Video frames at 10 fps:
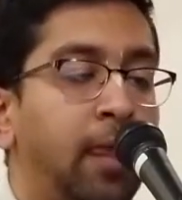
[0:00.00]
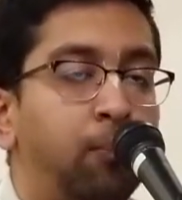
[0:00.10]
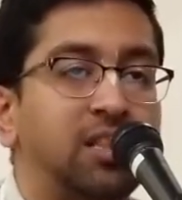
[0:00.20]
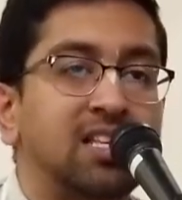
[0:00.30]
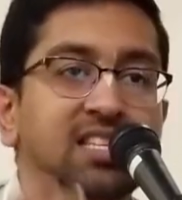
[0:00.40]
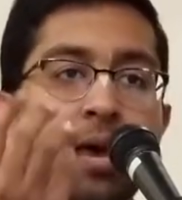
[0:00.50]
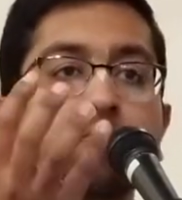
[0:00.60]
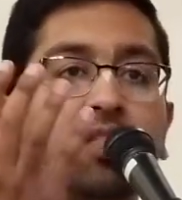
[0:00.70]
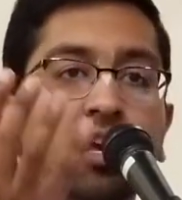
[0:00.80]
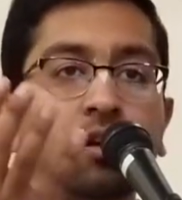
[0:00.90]
But the
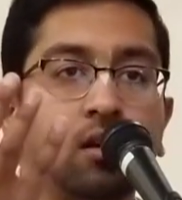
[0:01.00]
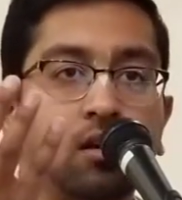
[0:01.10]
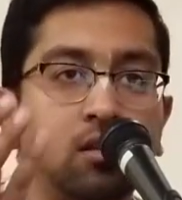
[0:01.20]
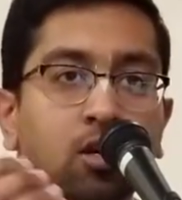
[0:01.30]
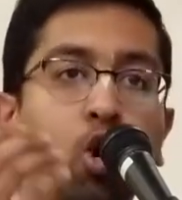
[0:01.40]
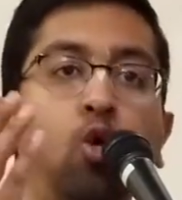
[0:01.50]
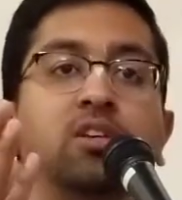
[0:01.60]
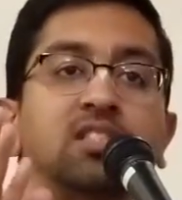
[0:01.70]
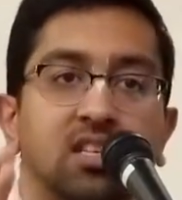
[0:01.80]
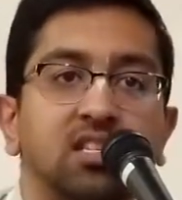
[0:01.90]
same thing, the goal
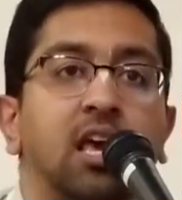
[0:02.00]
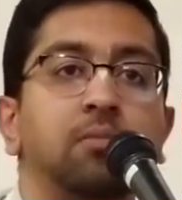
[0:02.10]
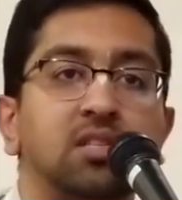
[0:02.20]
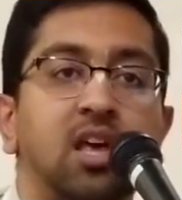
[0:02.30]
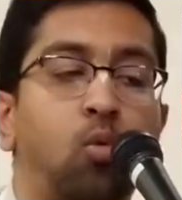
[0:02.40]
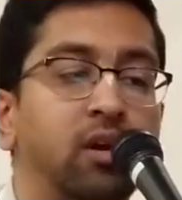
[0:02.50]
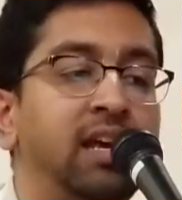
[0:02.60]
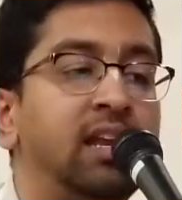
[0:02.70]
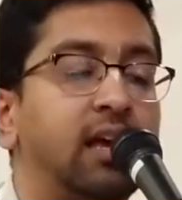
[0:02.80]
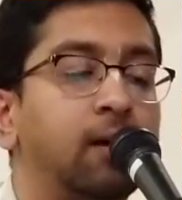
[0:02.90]
is the same, is that we're
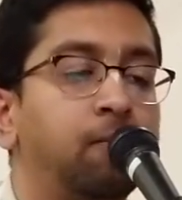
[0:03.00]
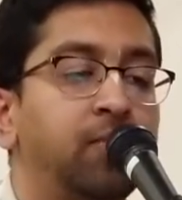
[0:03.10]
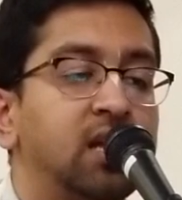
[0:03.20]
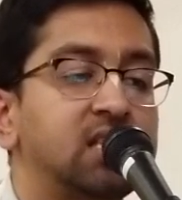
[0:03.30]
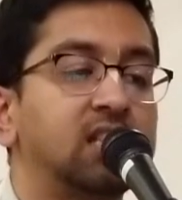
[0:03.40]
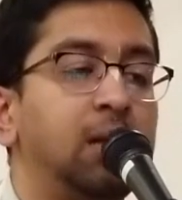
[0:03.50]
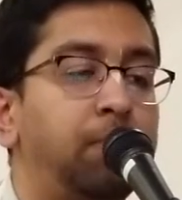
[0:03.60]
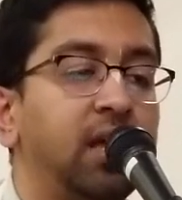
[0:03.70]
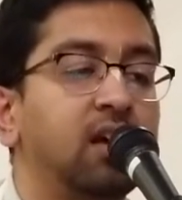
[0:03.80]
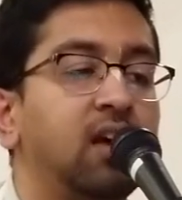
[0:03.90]
eating.
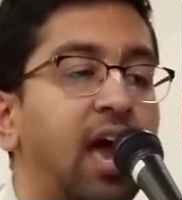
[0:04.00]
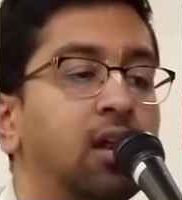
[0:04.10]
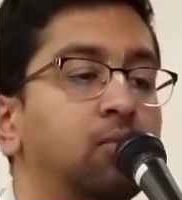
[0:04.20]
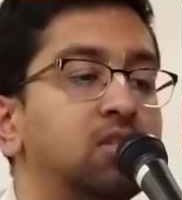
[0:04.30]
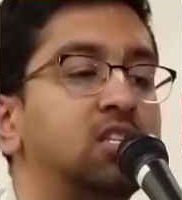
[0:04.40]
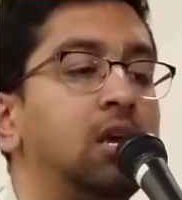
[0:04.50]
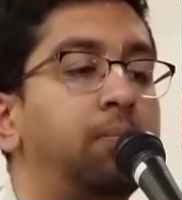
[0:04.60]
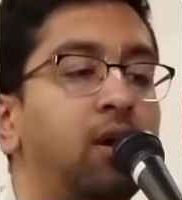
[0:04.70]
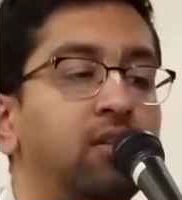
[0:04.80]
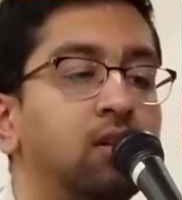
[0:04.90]
Sleeping, animals sleep
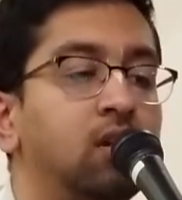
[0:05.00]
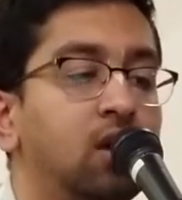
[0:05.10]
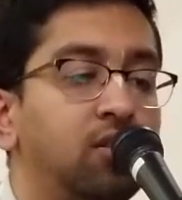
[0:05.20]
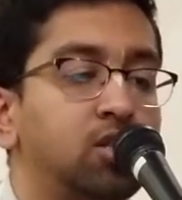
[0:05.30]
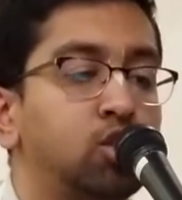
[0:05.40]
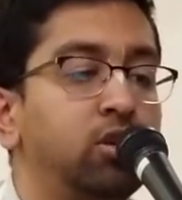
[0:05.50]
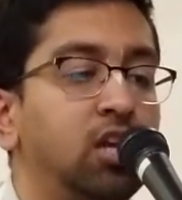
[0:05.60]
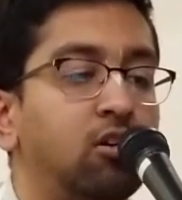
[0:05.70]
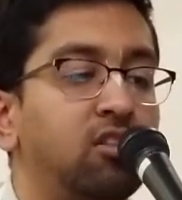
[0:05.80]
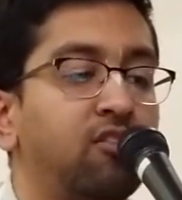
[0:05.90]
on the
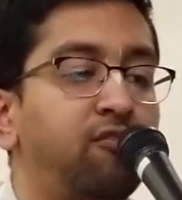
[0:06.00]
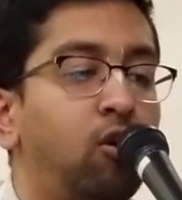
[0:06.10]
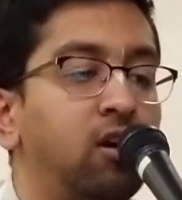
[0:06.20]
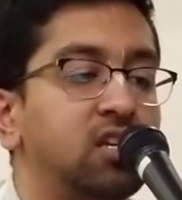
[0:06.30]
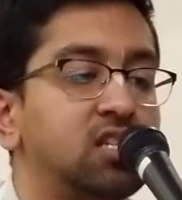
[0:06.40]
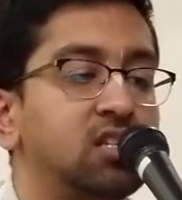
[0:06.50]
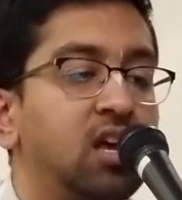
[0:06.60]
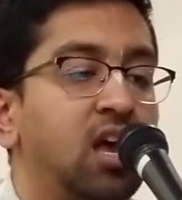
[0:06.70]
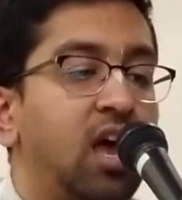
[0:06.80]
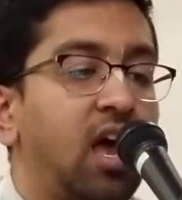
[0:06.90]
street or in the forest,
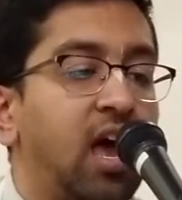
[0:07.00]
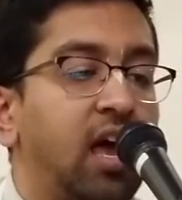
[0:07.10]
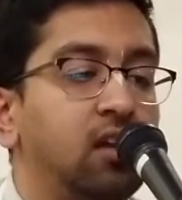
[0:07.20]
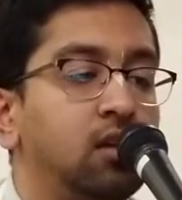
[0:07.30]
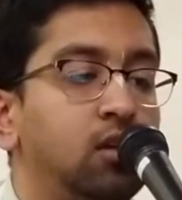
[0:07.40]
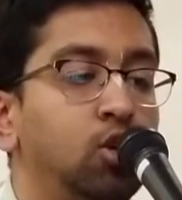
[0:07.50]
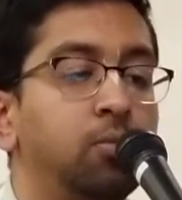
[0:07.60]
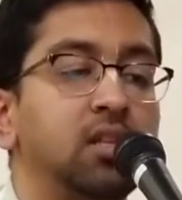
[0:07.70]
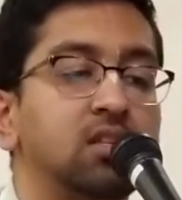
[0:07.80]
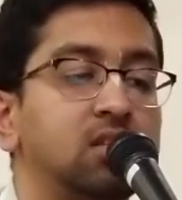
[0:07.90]
and
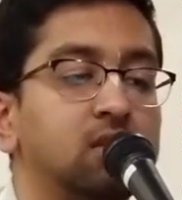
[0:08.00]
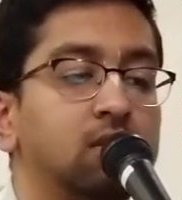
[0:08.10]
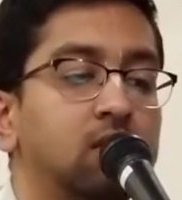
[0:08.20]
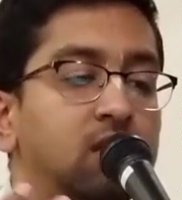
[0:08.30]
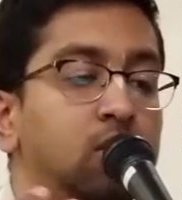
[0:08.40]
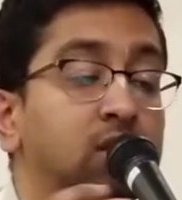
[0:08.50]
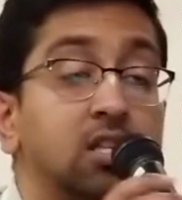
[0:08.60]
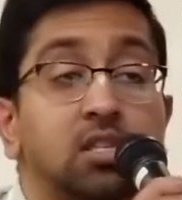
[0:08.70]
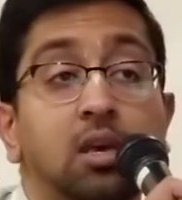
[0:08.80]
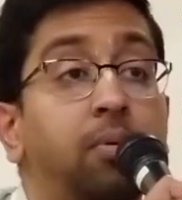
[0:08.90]
humans, you can
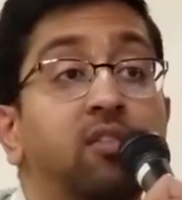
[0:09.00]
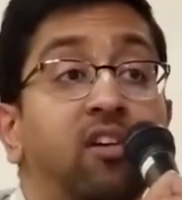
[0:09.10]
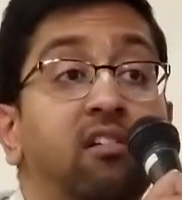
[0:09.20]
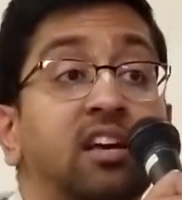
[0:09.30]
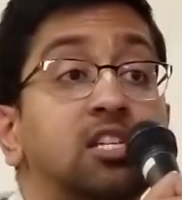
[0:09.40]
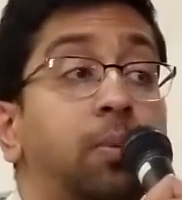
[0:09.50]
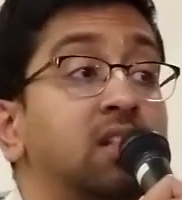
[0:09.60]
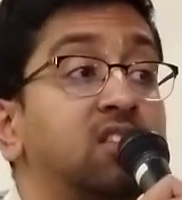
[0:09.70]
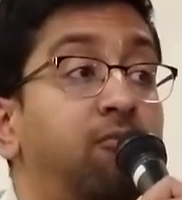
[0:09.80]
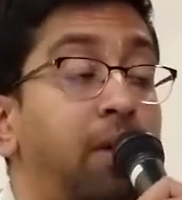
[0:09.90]
sleep on very
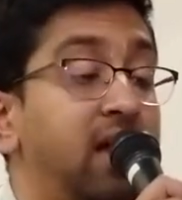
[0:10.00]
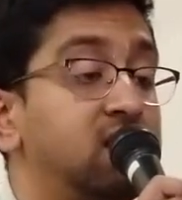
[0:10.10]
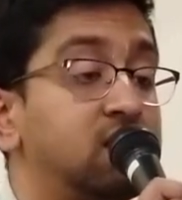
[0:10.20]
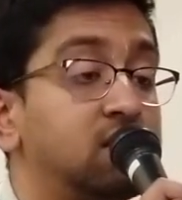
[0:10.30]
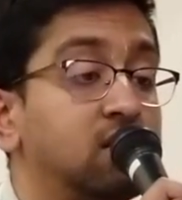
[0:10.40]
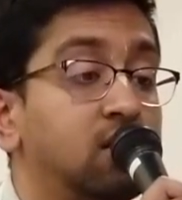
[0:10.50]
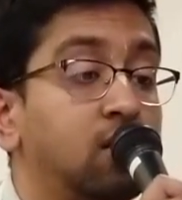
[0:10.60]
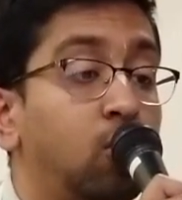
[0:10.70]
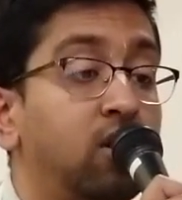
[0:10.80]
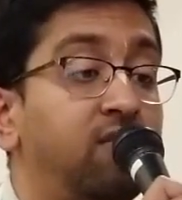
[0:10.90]
expensive beds
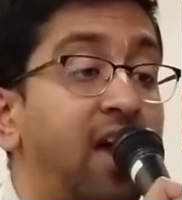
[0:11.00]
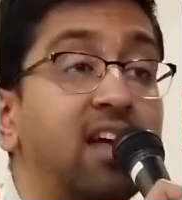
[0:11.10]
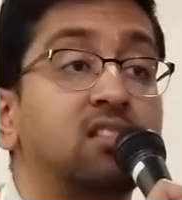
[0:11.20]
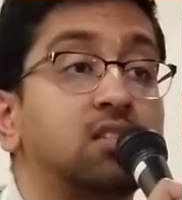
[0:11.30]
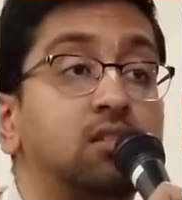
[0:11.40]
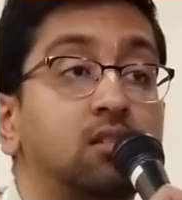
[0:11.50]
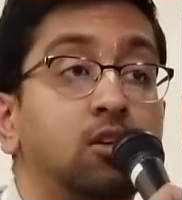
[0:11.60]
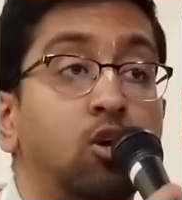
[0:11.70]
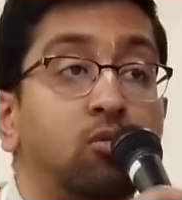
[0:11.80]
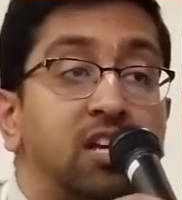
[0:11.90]
or advanced,
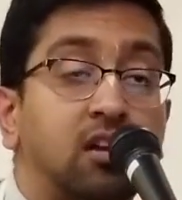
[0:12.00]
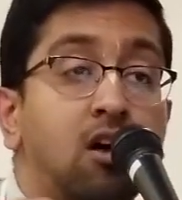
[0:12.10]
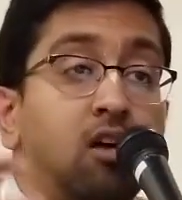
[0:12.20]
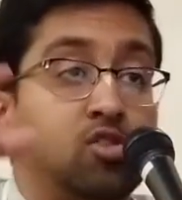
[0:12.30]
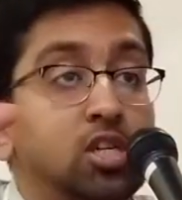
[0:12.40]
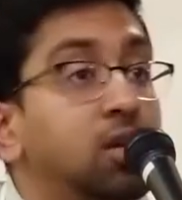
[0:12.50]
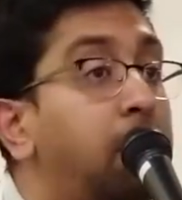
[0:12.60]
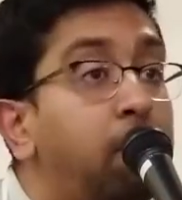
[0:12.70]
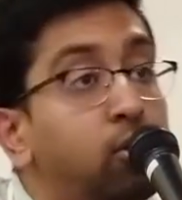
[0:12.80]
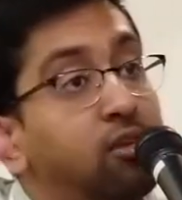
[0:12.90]
technology,
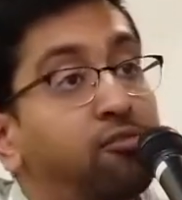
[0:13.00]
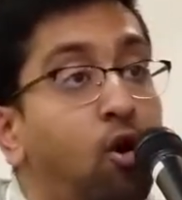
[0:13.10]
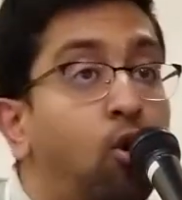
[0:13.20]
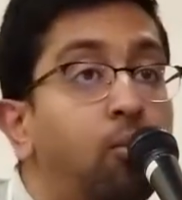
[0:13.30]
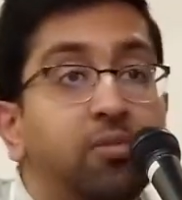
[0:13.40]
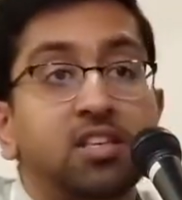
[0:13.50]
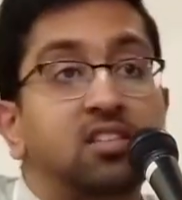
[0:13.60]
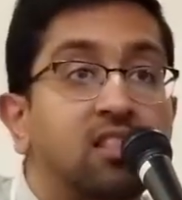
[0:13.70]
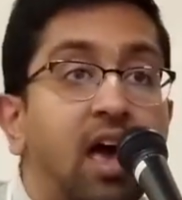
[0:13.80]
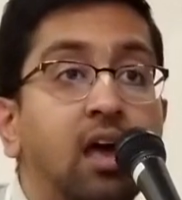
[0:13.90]
memory foam, this
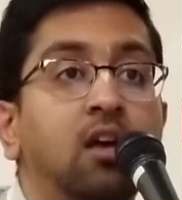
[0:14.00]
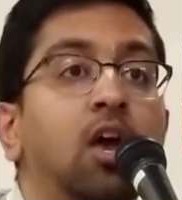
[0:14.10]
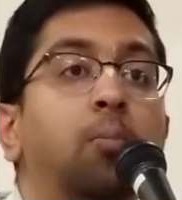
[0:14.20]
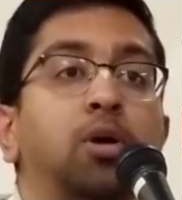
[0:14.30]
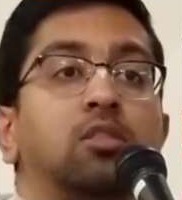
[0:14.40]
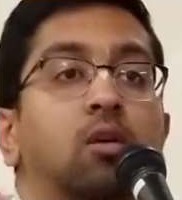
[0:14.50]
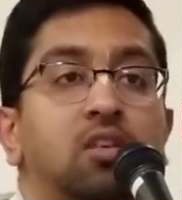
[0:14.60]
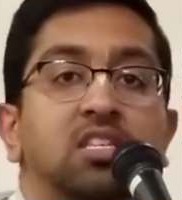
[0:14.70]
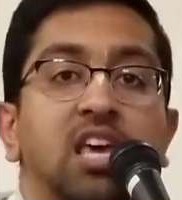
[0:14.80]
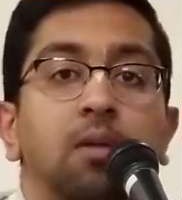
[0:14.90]
and that. But
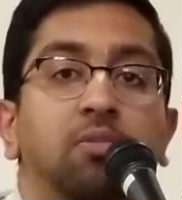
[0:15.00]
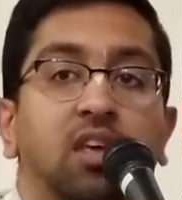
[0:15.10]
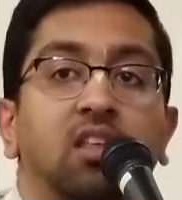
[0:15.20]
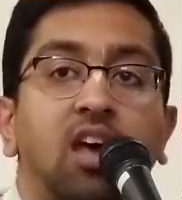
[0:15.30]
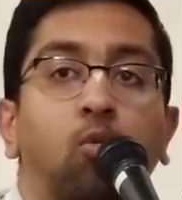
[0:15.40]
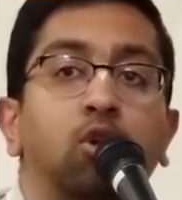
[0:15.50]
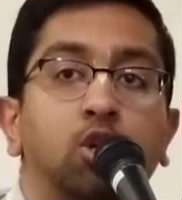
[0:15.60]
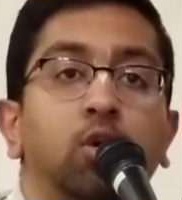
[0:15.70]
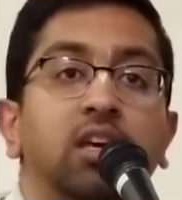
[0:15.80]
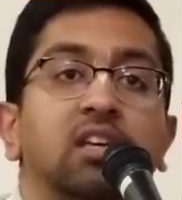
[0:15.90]
the same thing that we're
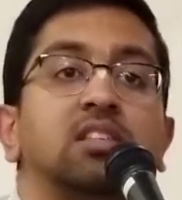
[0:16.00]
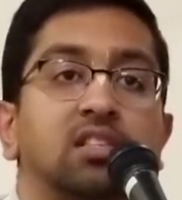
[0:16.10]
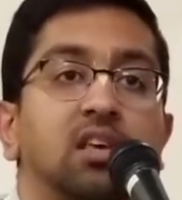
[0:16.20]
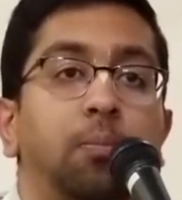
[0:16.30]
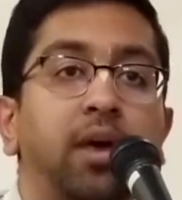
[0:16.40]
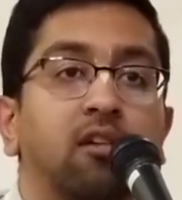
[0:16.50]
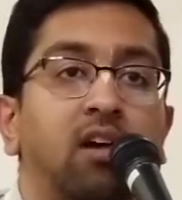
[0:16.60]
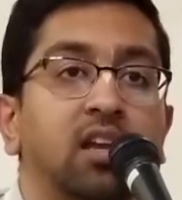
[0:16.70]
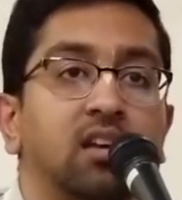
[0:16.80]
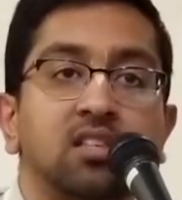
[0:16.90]
doing is sleeping,
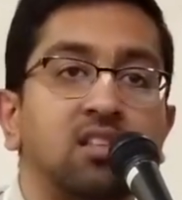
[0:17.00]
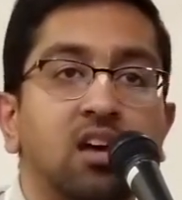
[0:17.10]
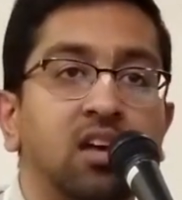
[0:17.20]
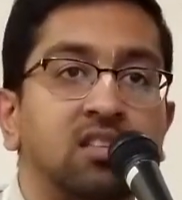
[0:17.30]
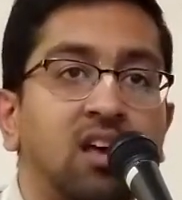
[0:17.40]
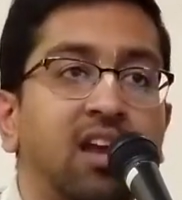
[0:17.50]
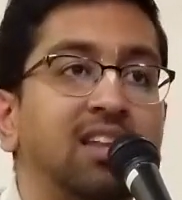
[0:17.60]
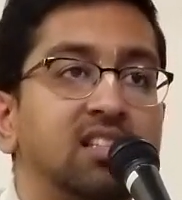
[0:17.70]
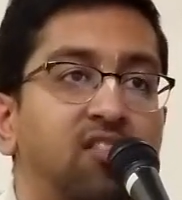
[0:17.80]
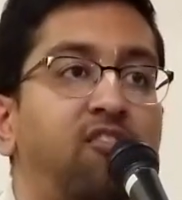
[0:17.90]
right? It's not
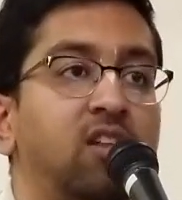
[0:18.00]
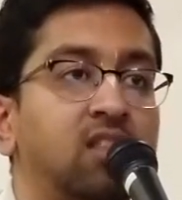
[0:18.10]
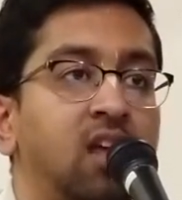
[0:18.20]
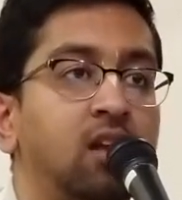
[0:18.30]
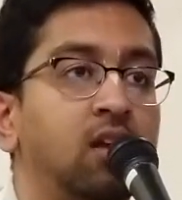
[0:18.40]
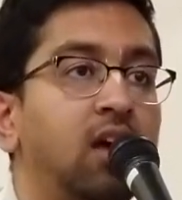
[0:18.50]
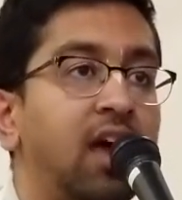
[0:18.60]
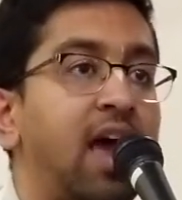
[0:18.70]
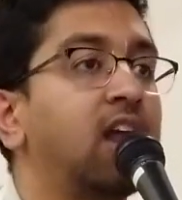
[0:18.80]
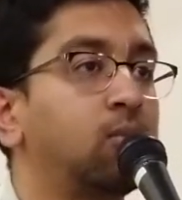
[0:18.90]
any different than
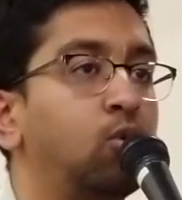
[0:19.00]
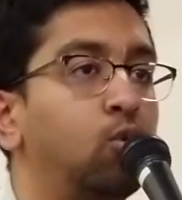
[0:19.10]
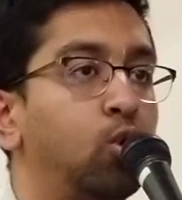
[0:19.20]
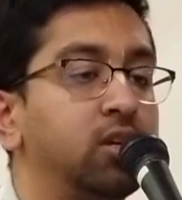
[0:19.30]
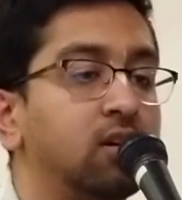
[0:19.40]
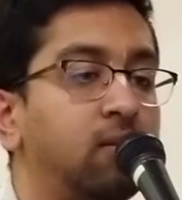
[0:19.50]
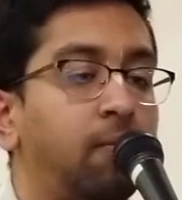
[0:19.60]
an animal would.